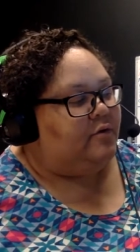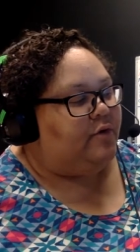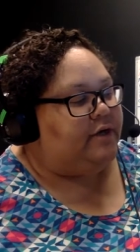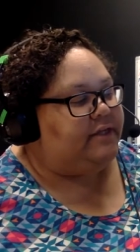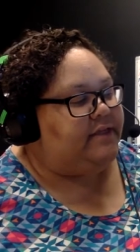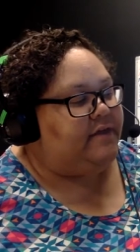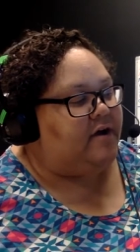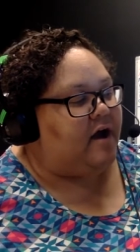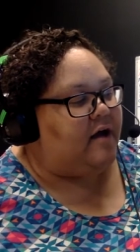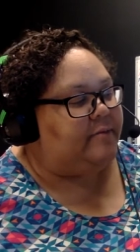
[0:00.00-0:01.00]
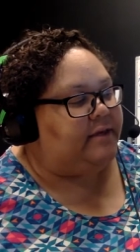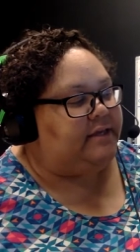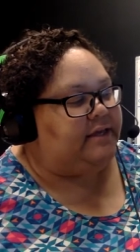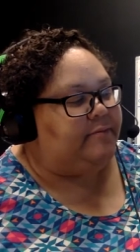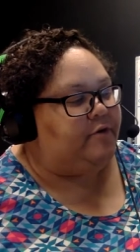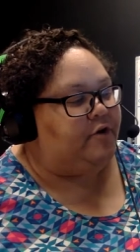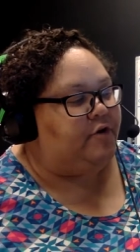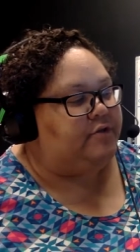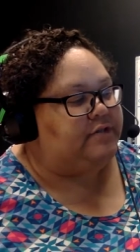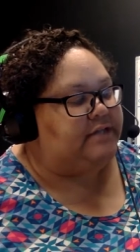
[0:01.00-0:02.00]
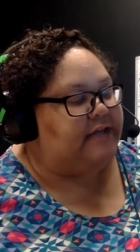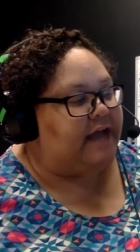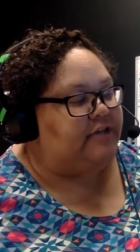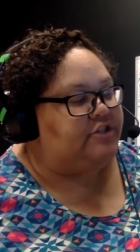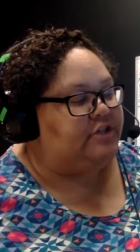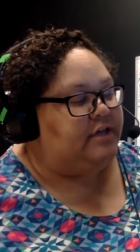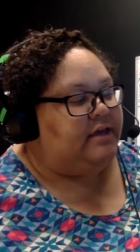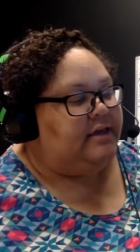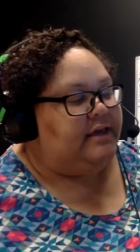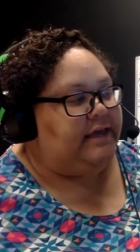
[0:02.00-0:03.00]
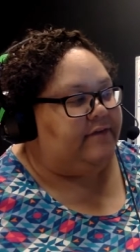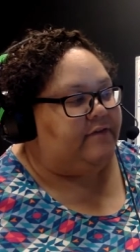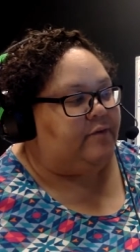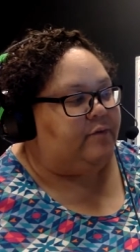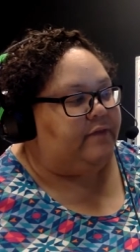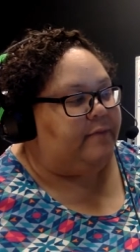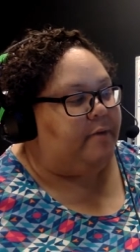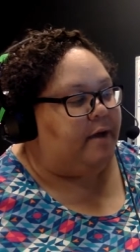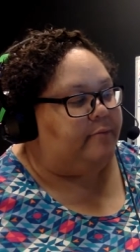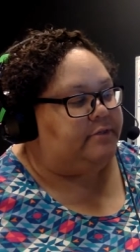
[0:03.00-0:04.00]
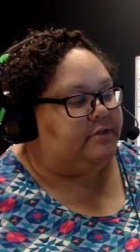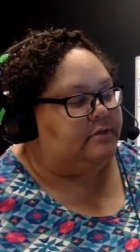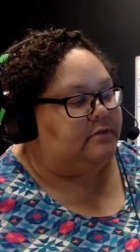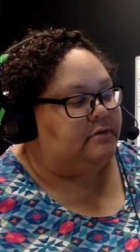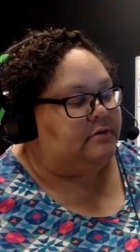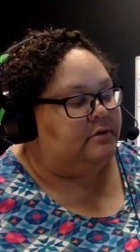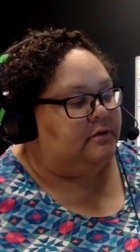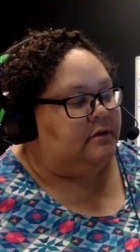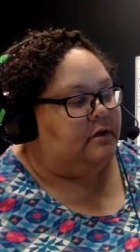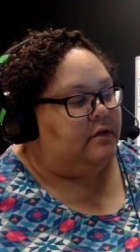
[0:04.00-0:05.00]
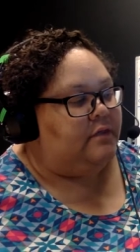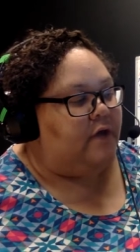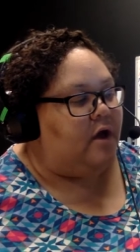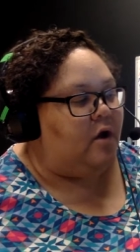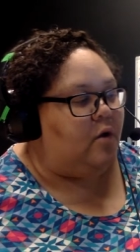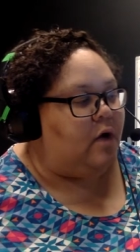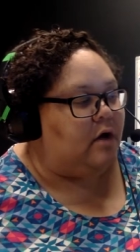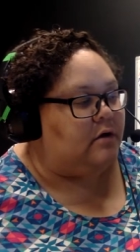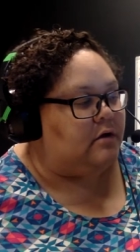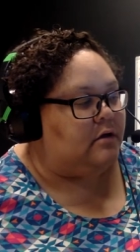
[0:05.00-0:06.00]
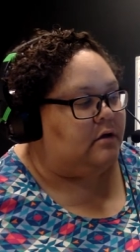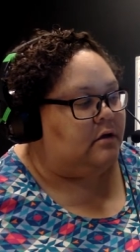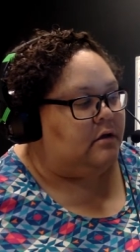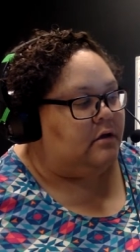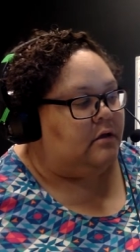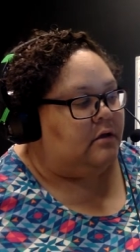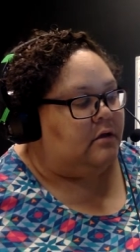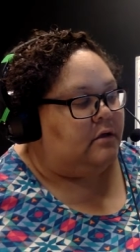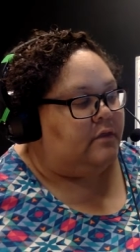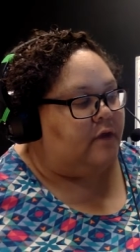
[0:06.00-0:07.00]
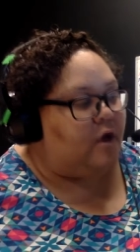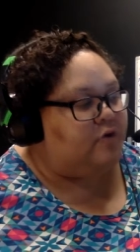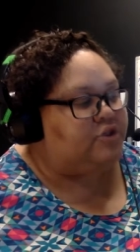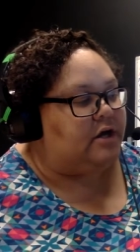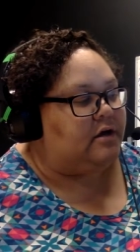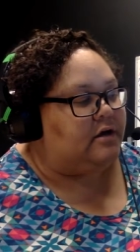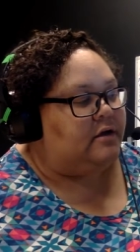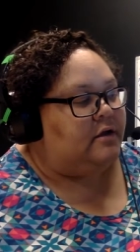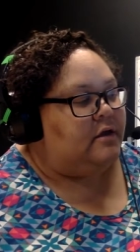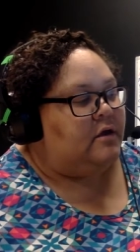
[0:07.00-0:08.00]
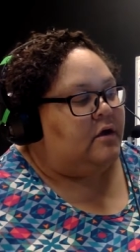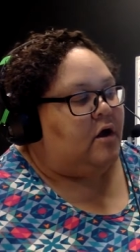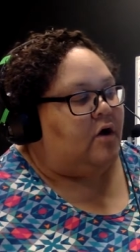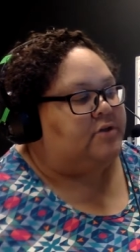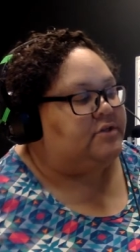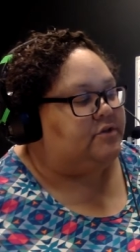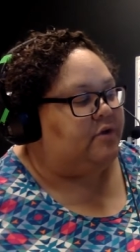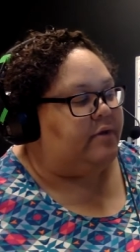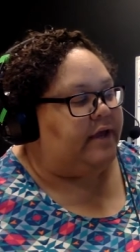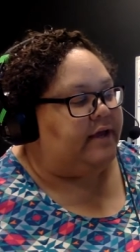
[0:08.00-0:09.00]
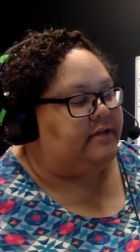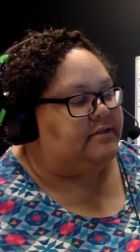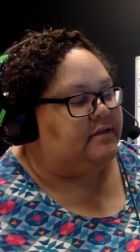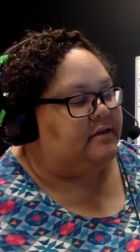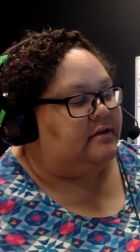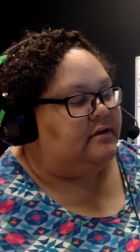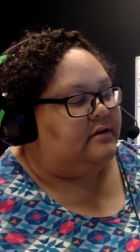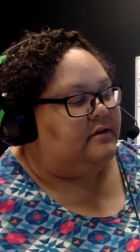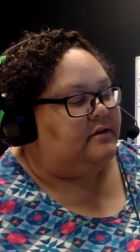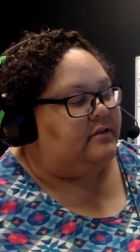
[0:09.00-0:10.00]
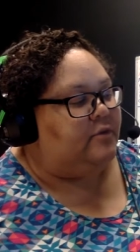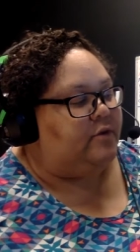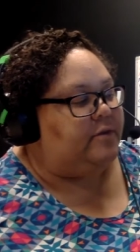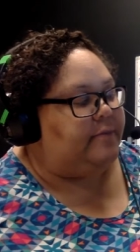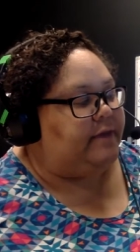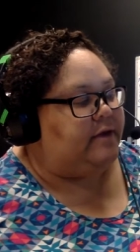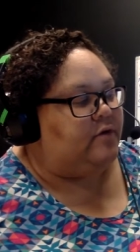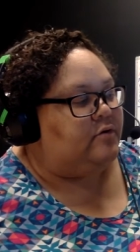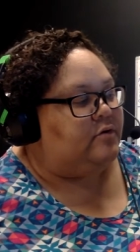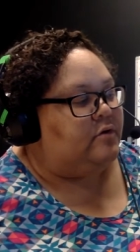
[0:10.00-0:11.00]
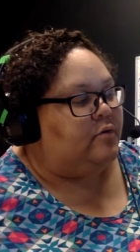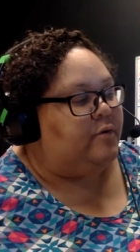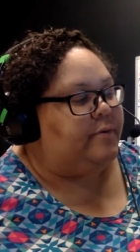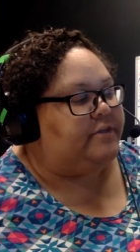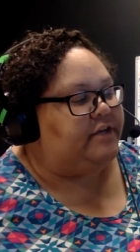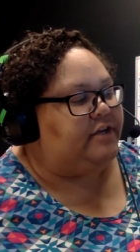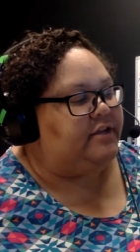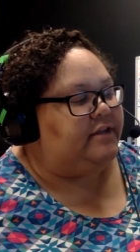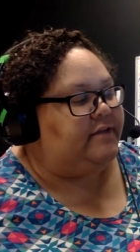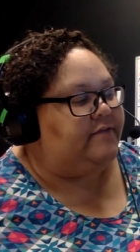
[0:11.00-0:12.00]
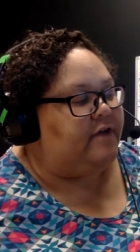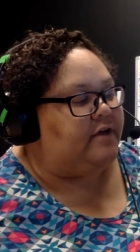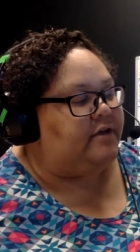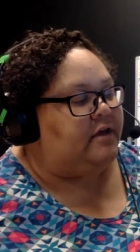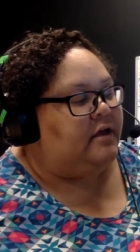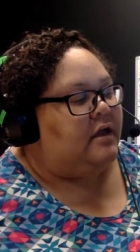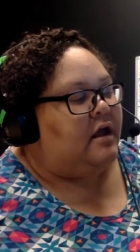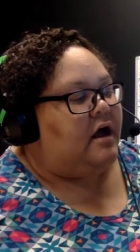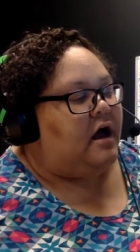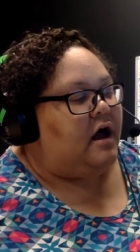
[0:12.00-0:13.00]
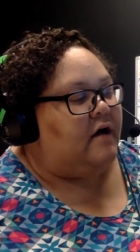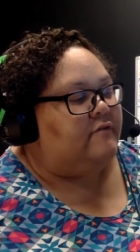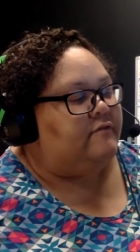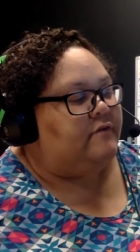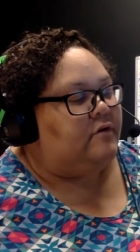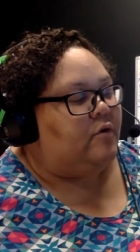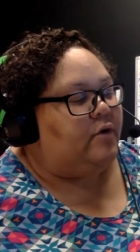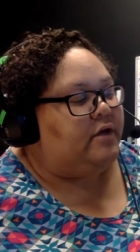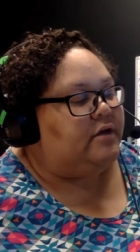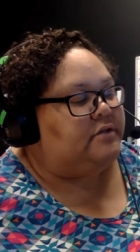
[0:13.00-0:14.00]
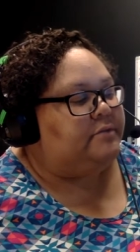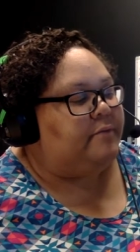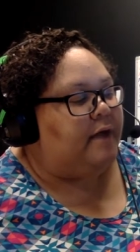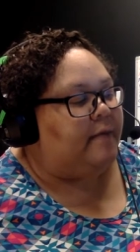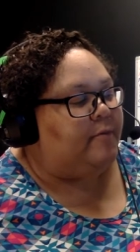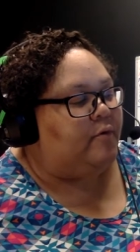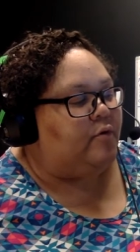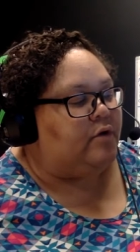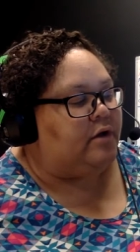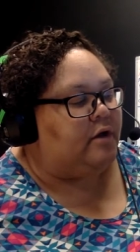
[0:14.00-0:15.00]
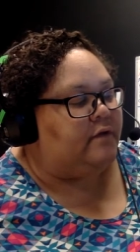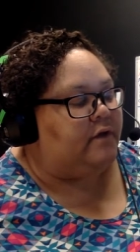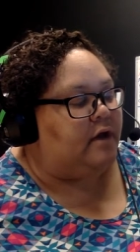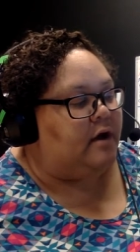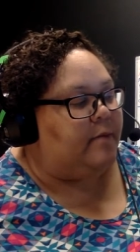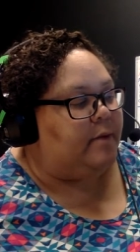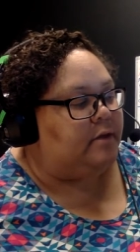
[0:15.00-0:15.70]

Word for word: Oiling the cob could keep kernels attached even when they popped. The whole hunk, the Ho-Chunk also known as the Winnebago, were particularly fond of oiled popcorn on the cob.